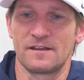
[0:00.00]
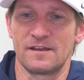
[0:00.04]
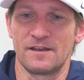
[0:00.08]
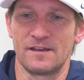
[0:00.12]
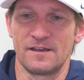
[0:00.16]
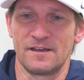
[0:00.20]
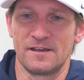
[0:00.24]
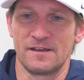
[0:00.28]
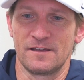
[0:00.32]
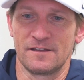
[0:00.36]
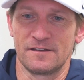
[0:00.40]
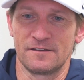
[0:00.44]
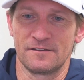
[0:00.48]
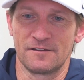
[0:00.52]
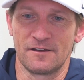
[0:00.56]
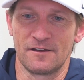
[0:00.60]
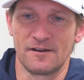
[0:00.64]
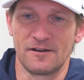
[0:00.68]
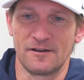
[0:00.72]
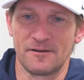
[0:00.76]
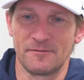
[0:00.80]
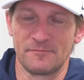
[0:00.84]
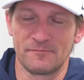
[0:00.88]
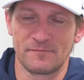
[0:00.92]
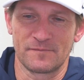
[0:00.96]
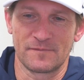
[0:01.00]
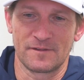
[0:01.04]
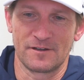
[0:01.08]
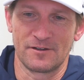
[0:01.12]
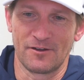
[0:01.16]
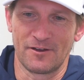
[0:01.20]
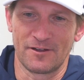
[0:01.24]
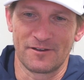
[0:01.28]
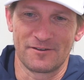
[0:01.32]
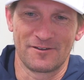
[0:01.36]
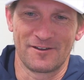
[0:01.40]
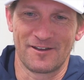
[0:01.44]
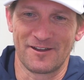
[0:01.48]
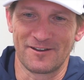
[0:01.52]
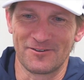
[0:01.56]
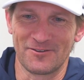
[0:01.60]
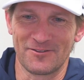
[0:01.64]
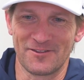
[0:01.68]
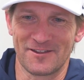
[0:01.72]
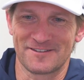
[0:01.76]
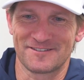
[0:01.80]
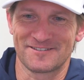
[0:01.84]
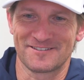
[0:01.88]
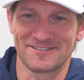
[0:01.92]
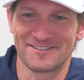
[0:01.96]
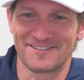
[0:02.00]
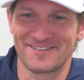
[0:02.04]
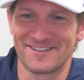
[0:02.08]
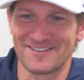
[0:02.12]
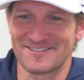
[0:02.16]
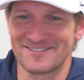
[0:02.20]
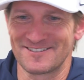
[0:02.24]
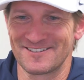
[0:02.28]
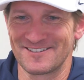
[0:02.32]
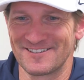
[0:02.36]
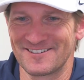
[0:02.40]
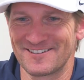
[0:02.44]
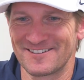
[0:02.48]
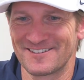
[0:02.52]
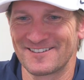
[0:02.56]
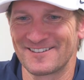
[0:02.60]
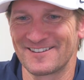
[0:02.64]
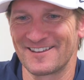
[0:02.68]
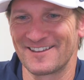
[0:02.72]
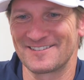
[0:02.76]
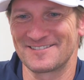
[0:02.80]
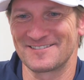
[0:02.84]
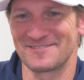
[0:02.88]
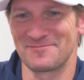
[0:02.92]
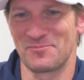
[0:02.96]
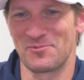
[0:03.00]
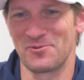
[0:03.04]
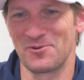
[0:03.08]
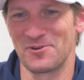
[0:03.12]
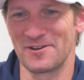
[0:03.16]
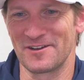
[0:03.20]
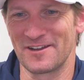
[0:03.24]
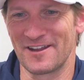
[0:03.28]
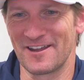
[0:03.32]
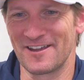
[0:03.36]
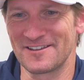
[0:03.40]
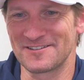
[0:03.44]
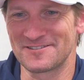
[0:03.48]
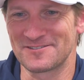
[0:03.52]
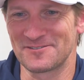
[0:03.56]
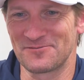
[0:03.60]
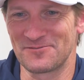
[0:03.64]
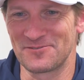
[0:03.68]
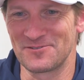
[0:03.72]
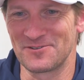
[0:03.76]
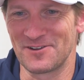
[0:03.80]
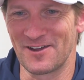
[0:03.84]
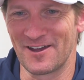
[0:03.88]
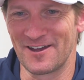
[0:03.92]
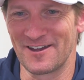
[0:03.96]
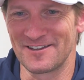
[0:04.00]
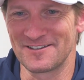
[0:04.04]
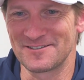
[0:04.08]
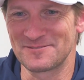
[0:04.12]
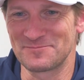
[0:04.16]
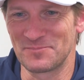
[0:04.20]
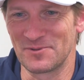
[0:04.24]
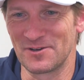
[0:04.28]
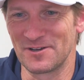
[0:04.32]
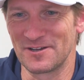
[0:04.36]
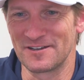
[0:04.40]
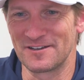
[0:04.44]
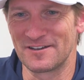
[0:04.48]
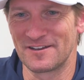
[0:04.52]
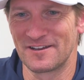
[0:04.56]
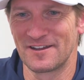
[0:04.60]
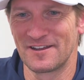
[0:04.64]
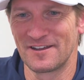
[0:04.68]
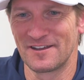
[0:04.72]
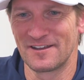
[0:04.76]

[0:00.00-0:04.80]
And, um, you know I, know, I know that's a, that's a, that's a boring answer for you guys, but,